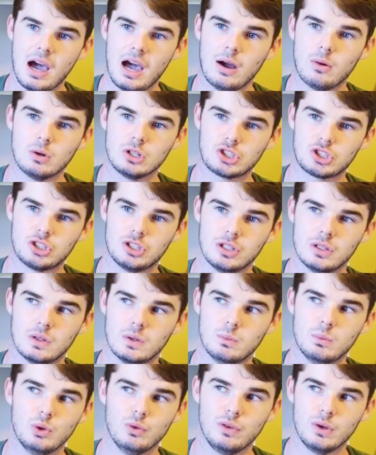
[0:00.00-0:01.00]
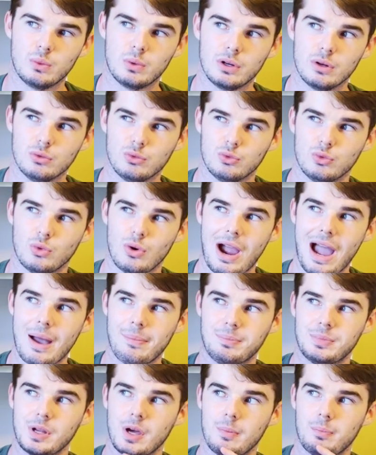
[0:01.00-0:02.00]
I wish the movie would have
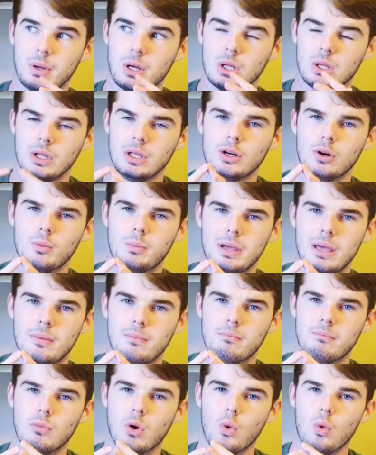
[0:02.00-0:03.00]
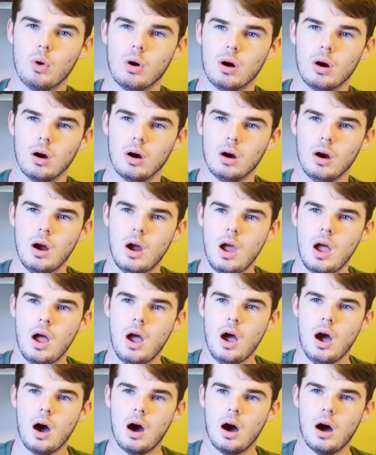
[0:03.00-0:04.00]
wrapped up a little bit more
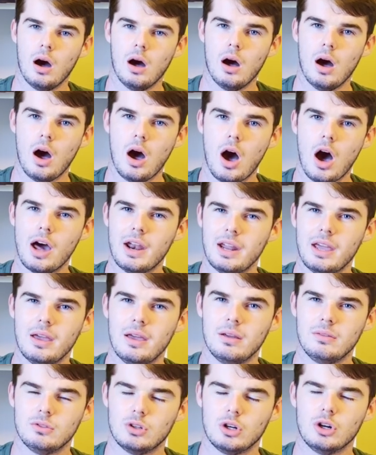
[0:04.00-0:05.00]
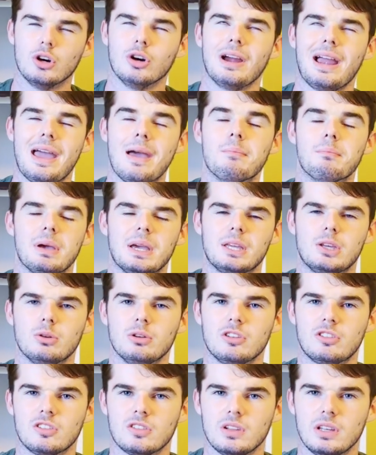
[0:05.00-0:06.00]
uh, un or er,
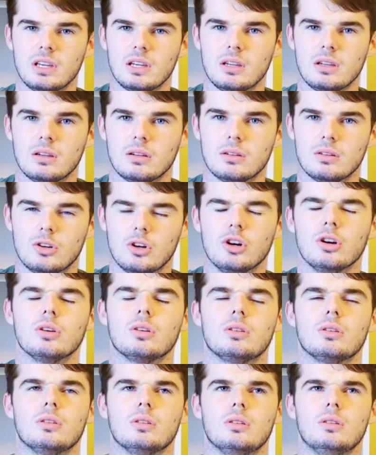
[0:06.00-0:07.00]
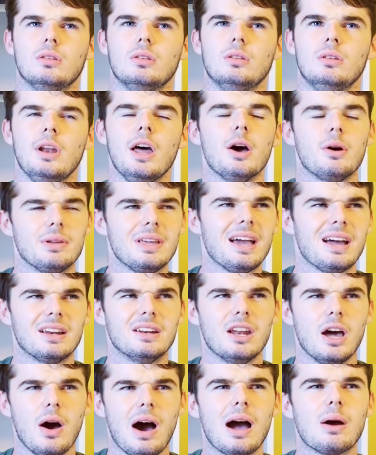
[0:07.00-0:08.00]
ambiguously or er, no, yeah,
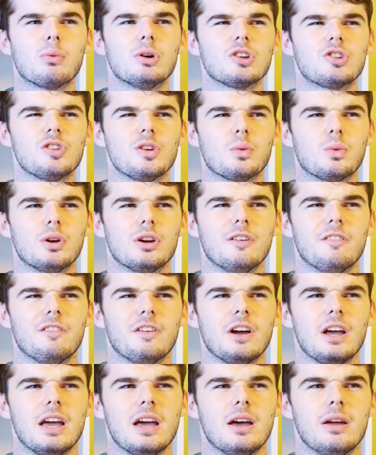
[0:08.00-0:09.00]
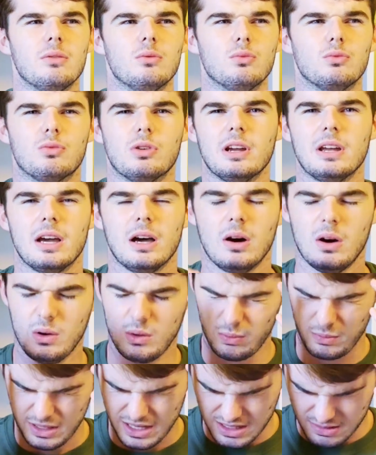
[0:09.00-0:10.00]
no, I wish it would have, eh,
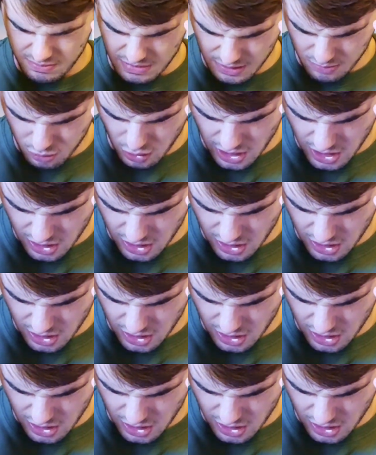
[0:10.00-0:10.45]
oh man, my bro,